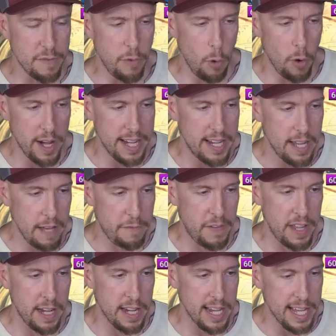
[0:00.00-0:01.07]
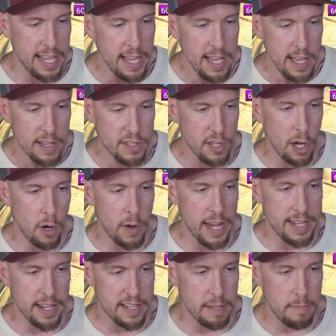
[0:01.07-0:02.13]
Void, Affinity, so it
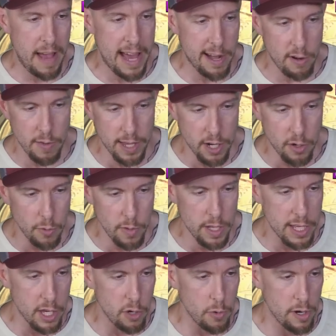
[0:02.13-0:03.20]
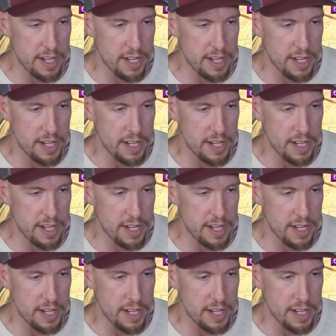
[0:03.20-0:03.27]
doesn't matter like really who we're